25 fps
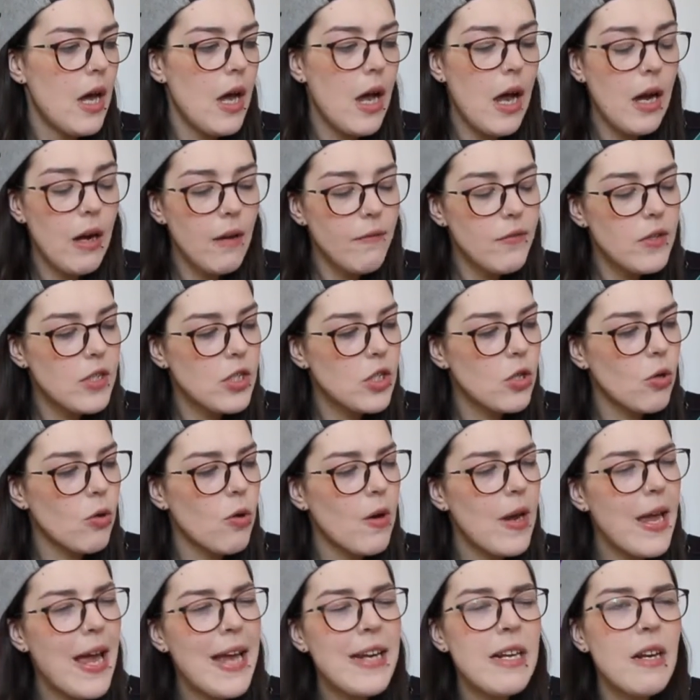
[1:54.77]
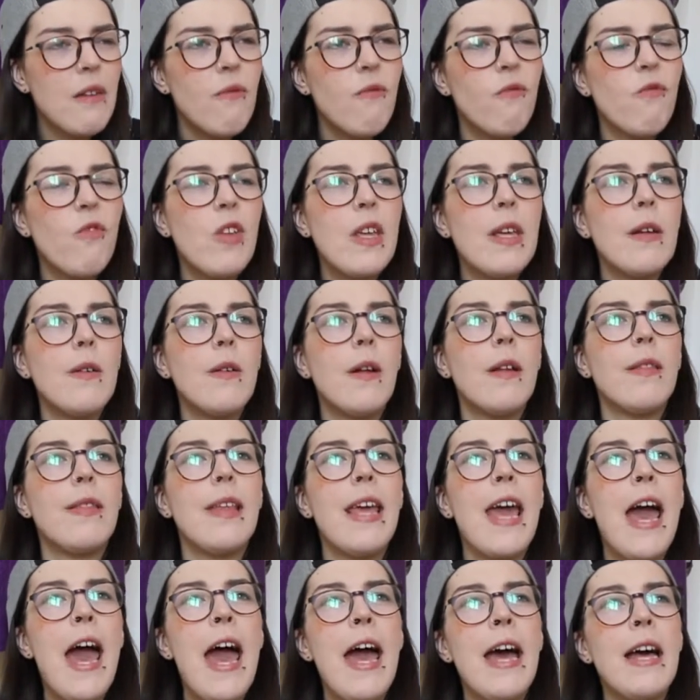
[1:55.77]
I love the story. I did feel at
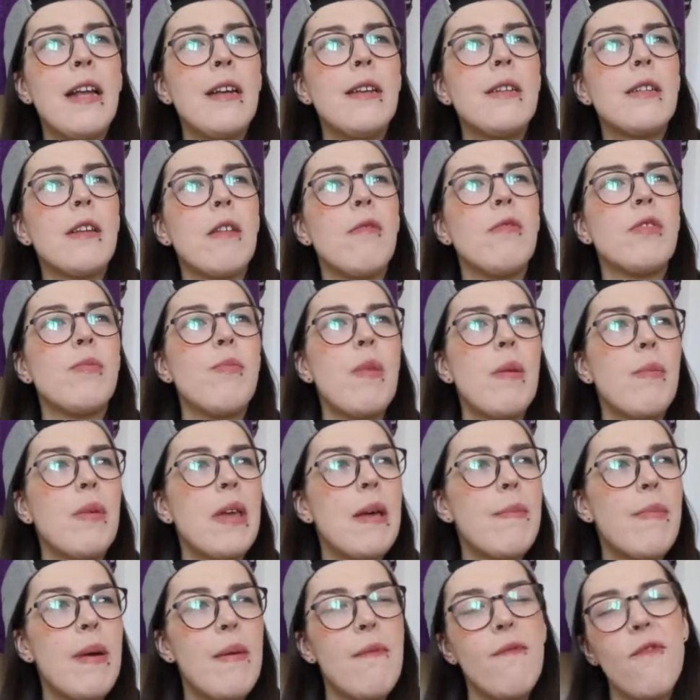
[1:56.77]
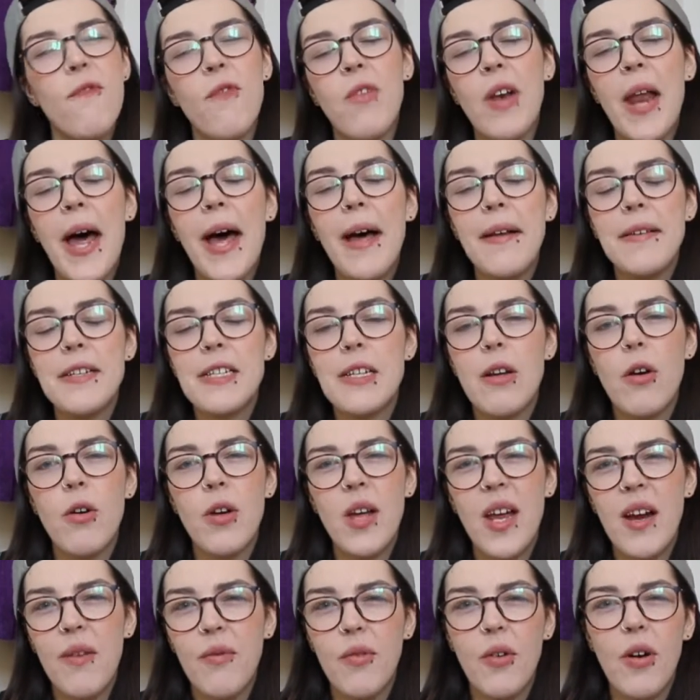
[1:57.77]
the end it was maybe a bit flat,
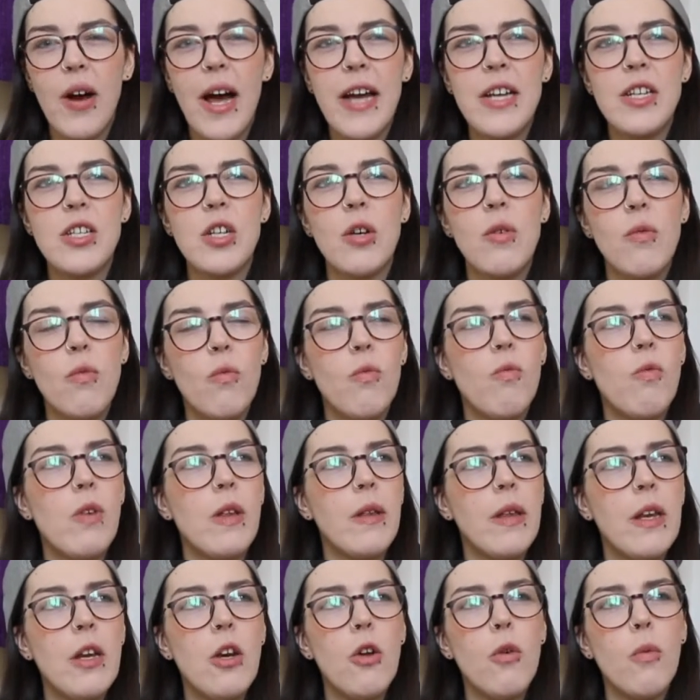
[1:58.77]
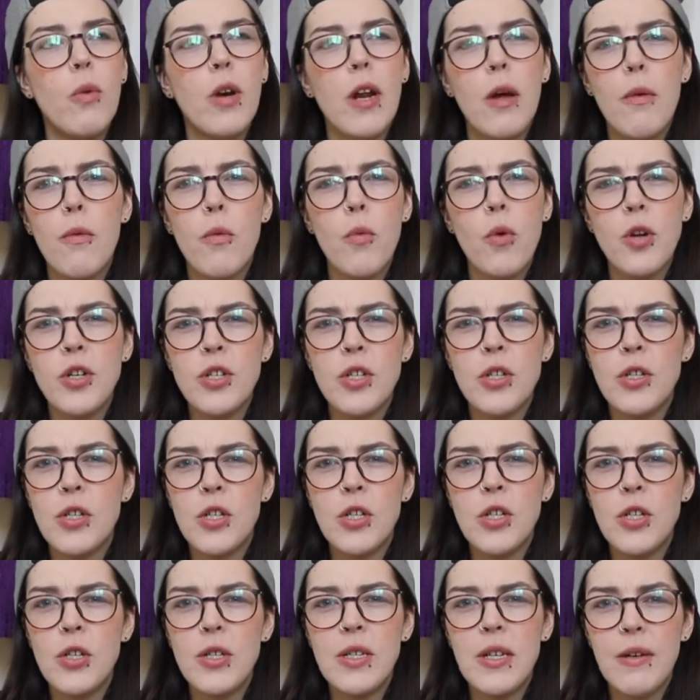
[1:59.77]
however I don't really know what I would want it to
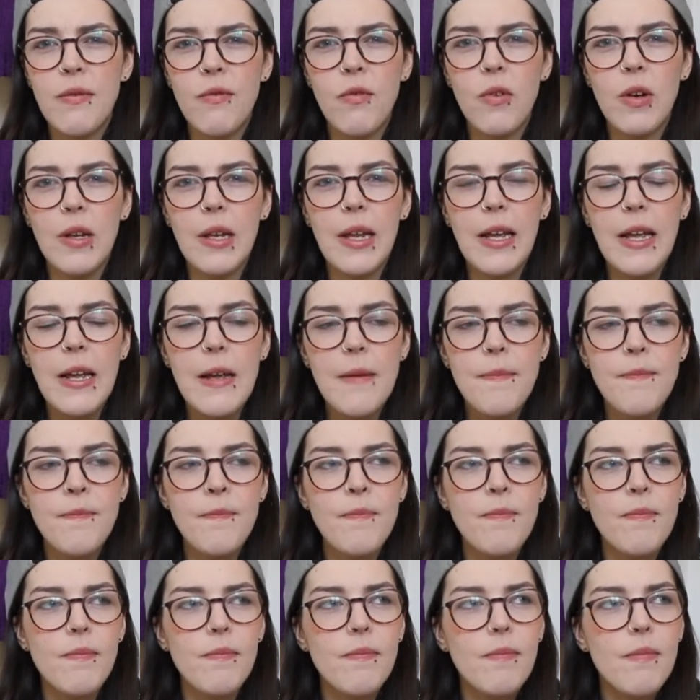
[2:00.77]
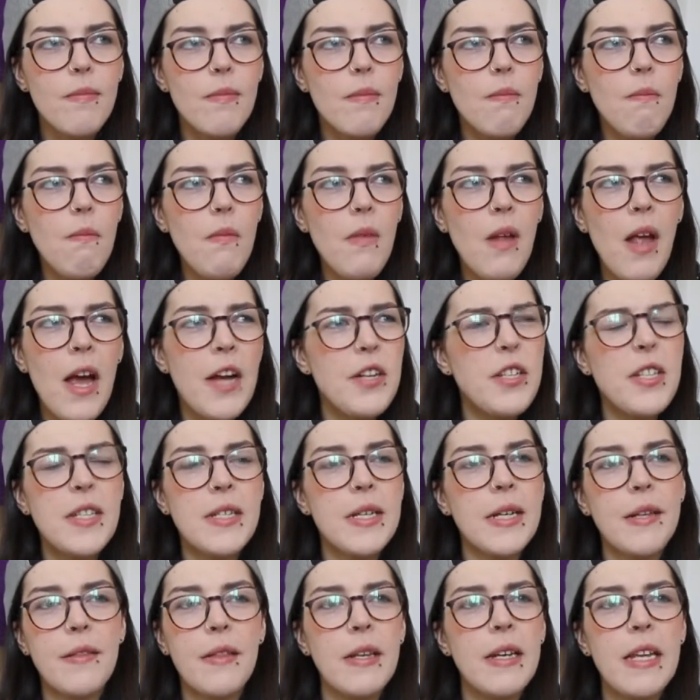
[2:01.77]
do differently. I just
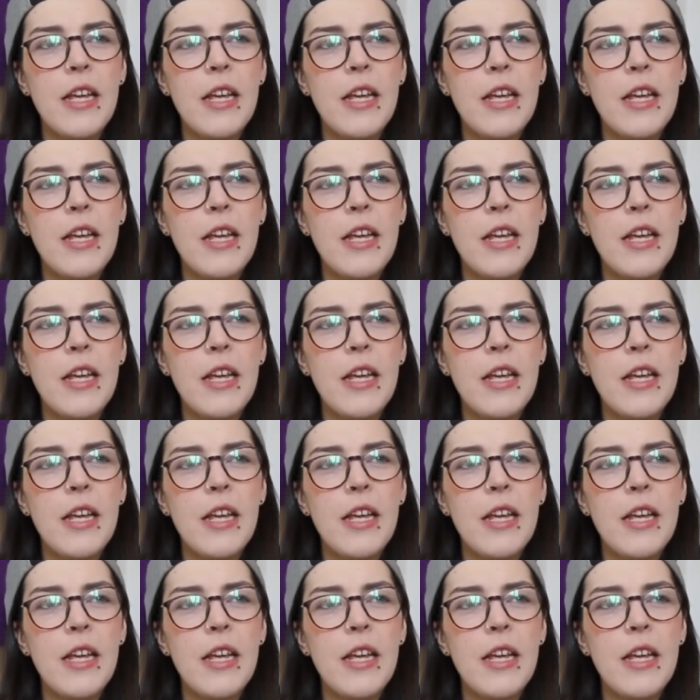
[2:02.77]
think the